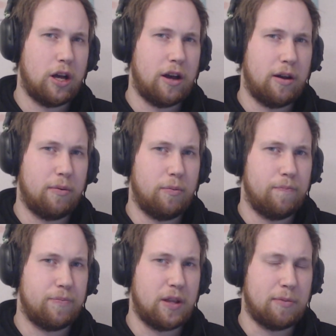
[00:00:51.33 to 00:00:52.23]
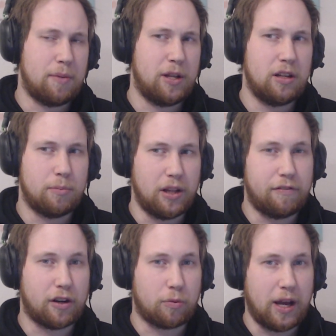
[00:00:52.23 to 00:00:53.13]
in my opinion,
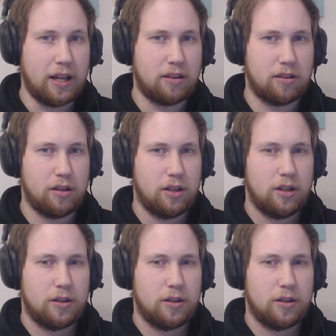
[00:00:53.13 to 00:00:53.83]
Malefic Wrath